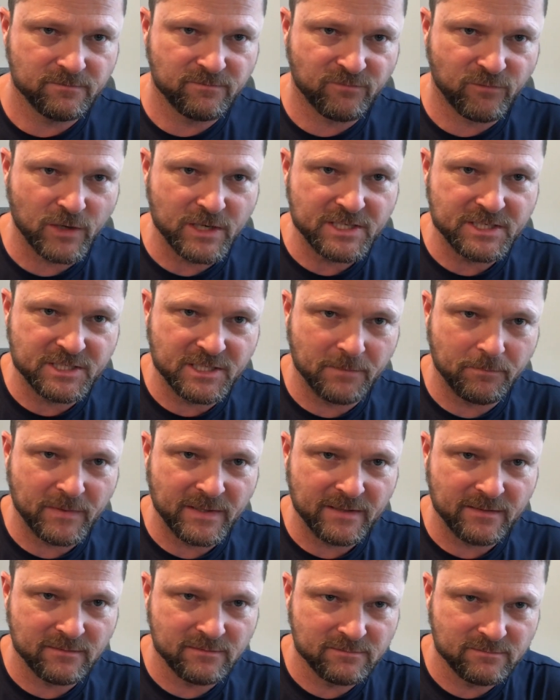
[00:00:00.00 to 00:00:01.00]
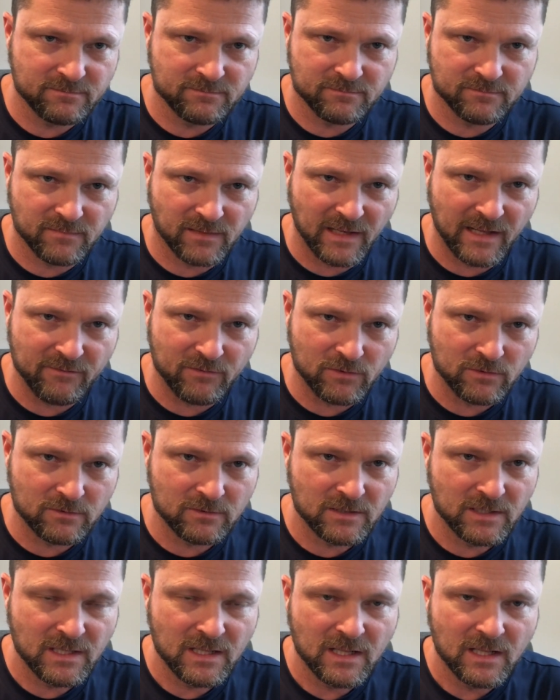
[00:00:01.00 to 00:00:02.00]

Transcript: free shipping level.